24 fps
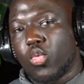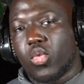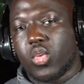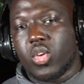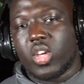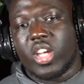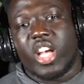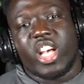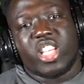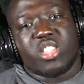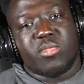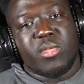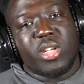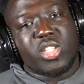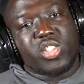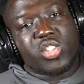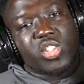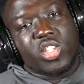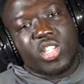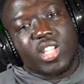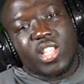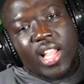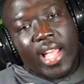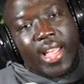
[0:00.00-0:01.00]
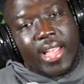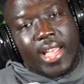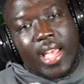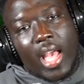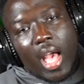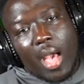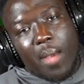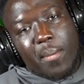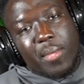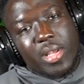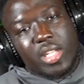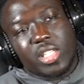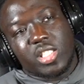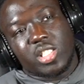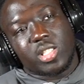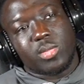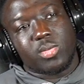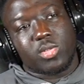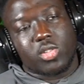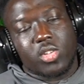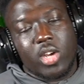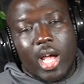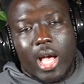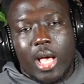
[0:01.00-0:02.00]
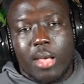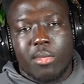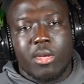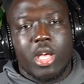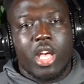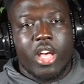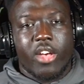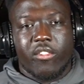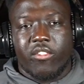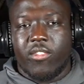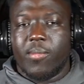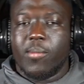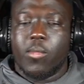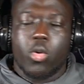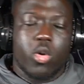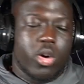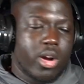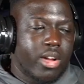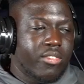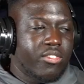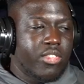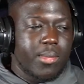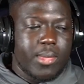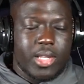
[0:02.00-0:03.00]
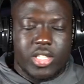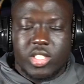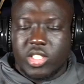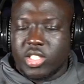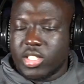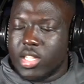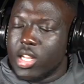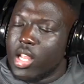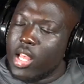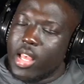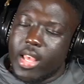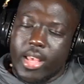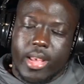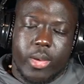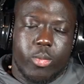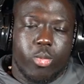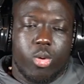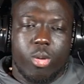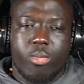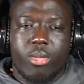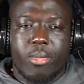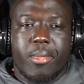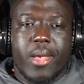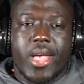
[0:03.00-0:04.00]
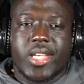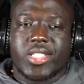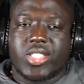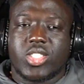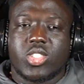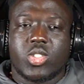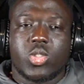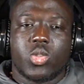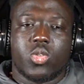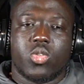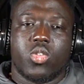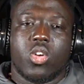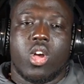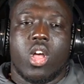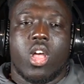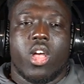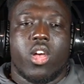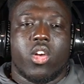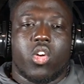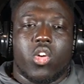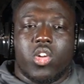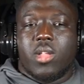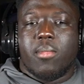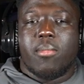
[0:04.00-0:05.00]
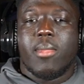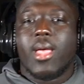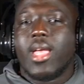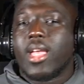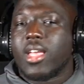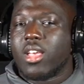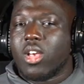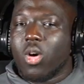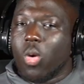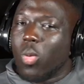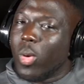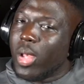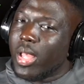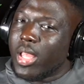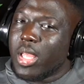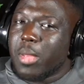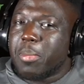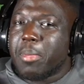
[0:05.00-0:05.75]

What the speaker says: for you guys. Make sure you like, comment, and subscribe for more information. And we'll be back soon on the Make Away